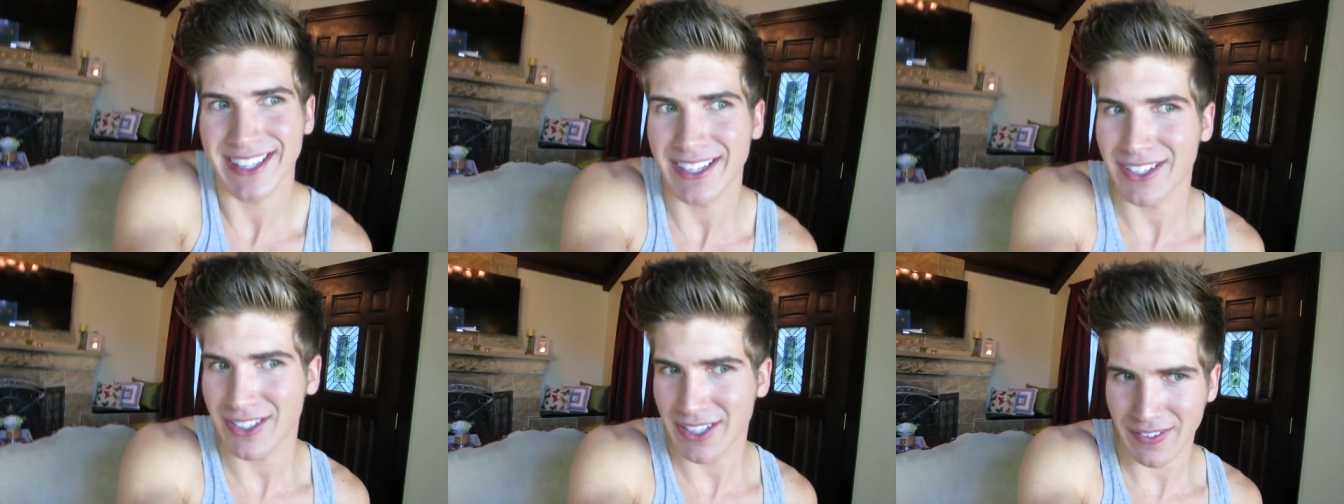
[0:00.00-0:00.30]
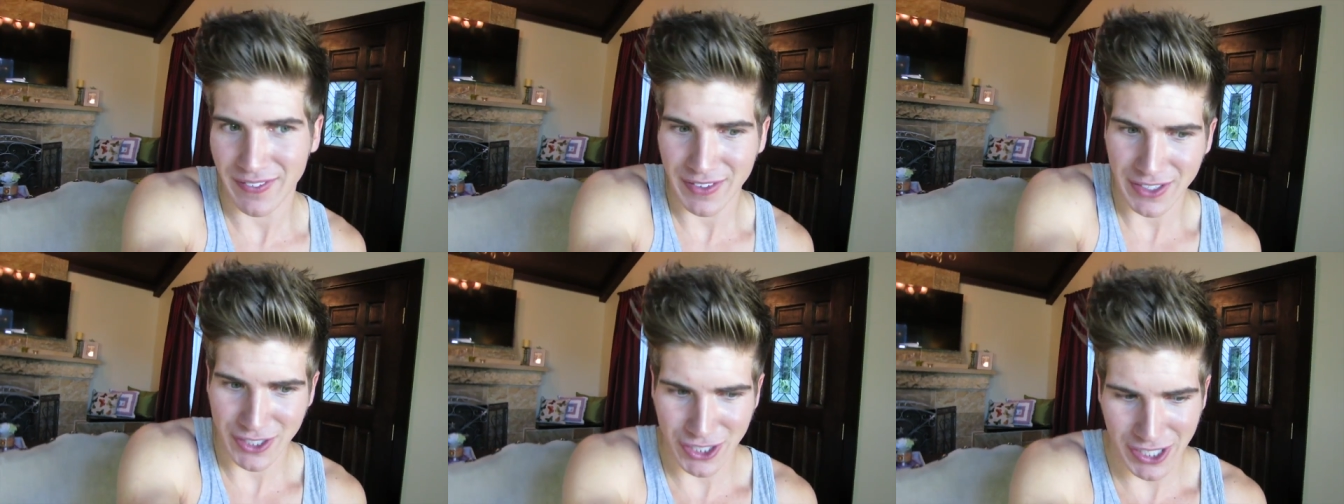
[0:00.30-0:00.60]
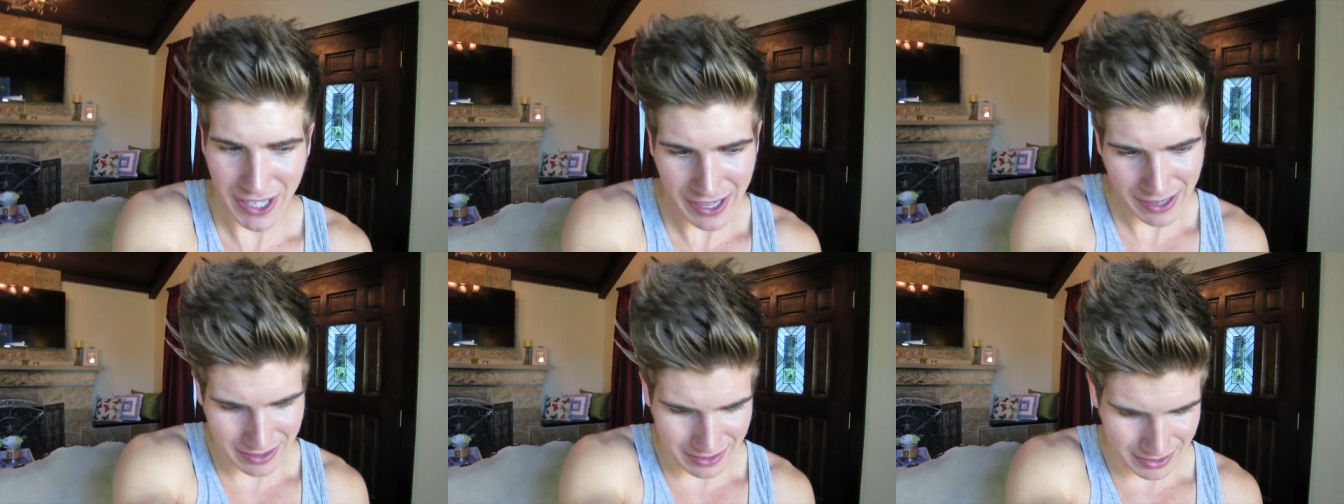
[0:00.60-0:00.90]
they're different
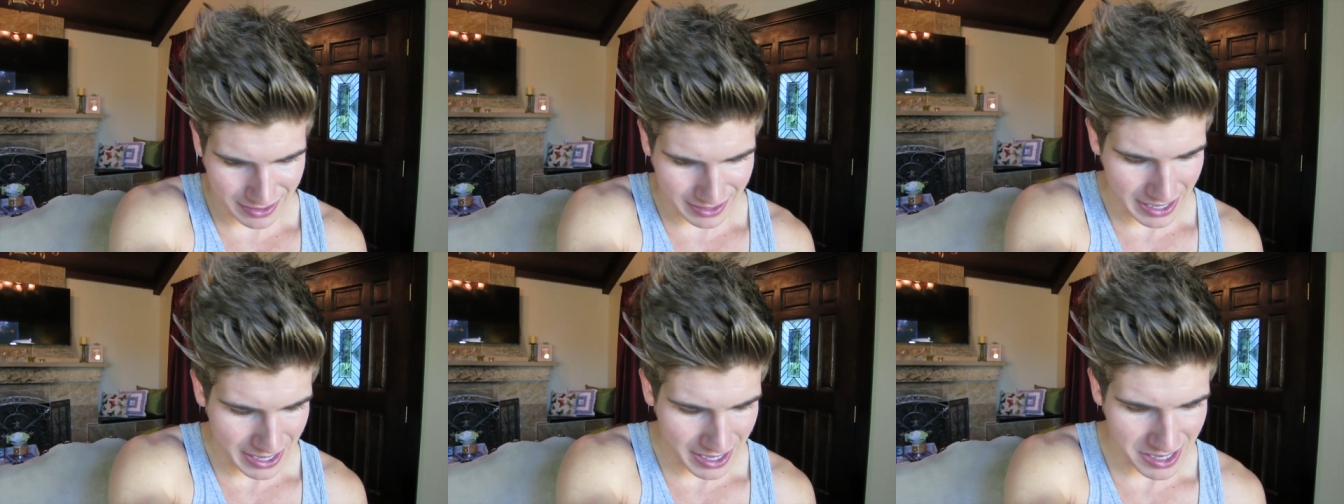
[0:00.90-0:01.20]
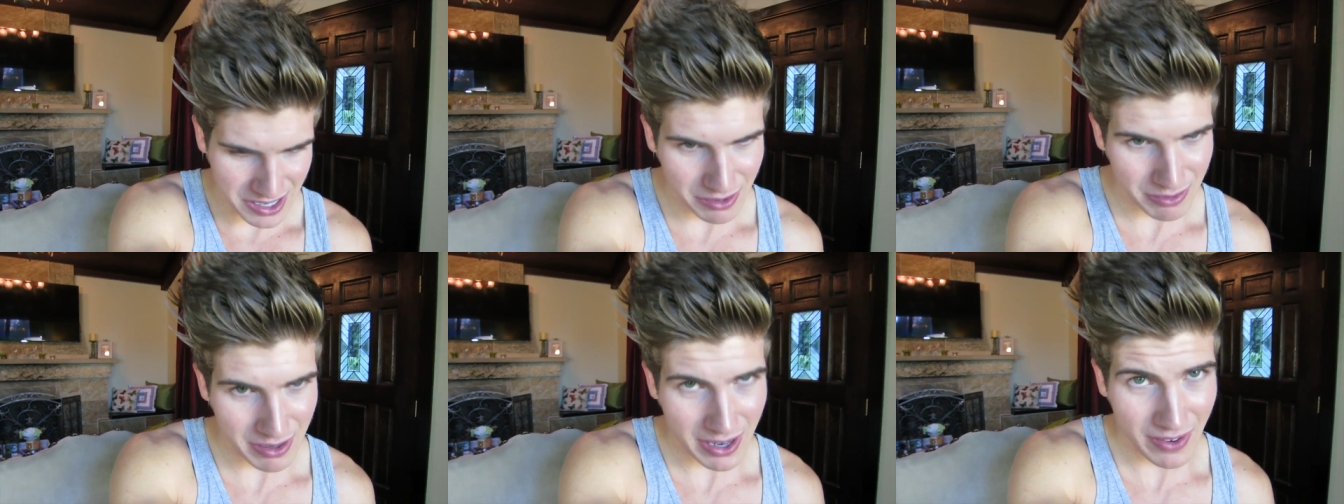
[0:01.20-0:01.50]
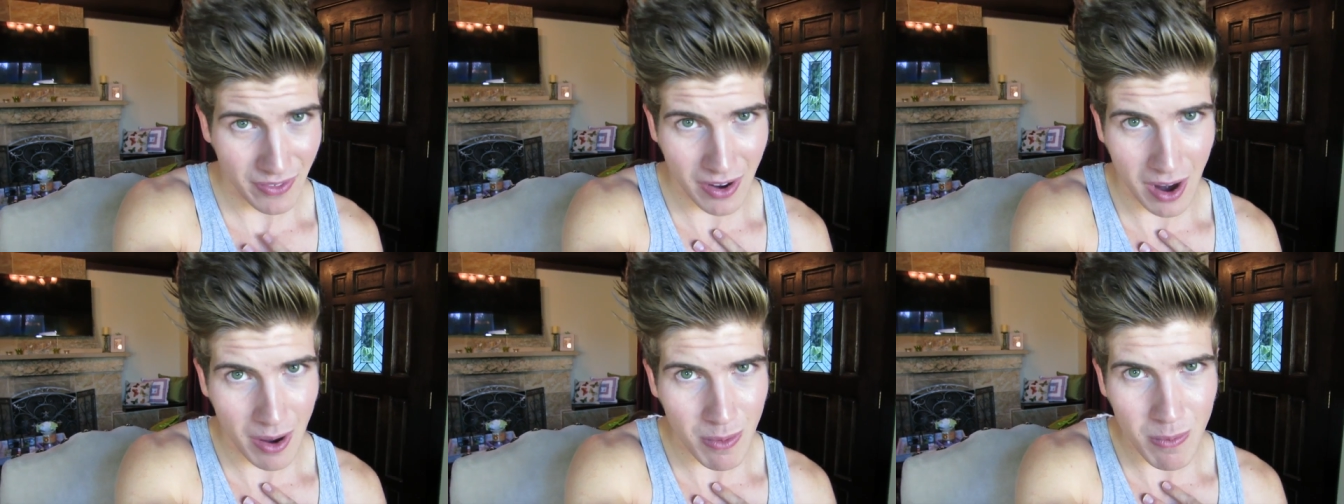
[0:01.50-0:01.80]
channels. I can do
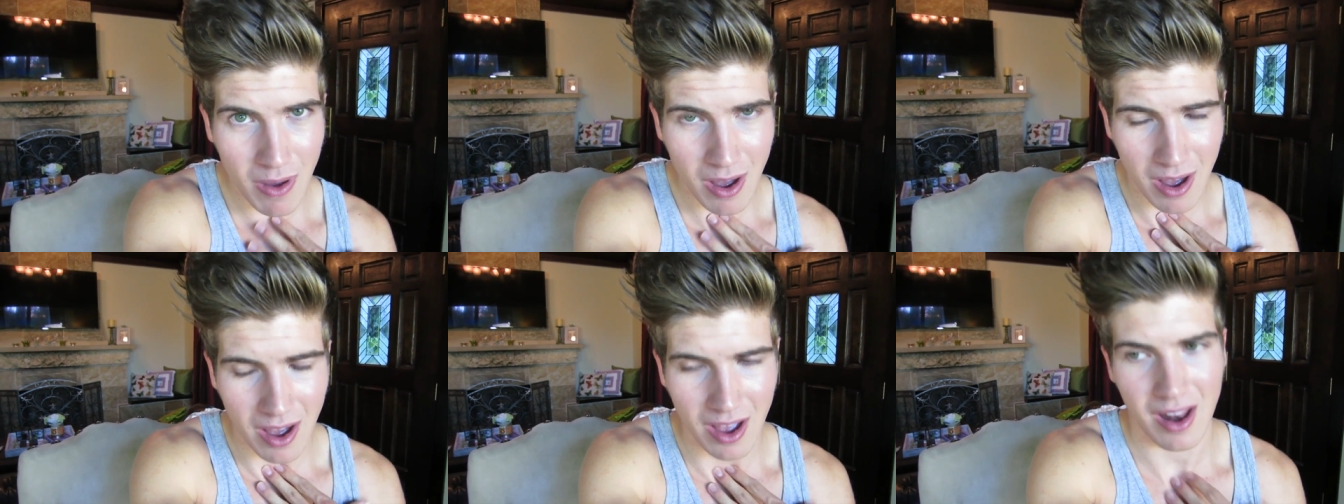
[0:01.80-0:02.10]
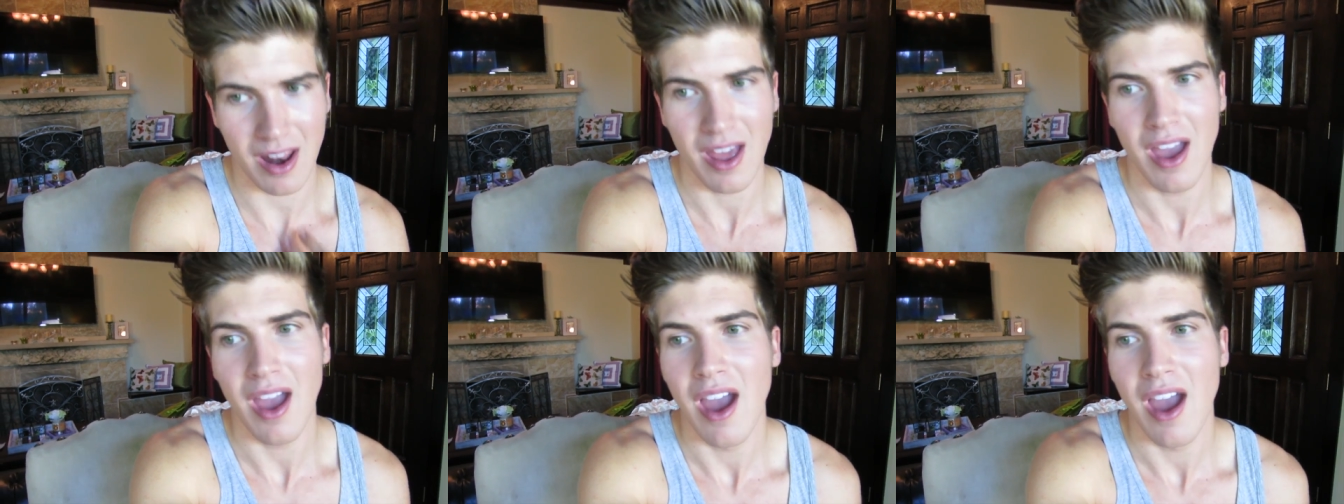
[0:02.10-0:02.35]
whatever I want.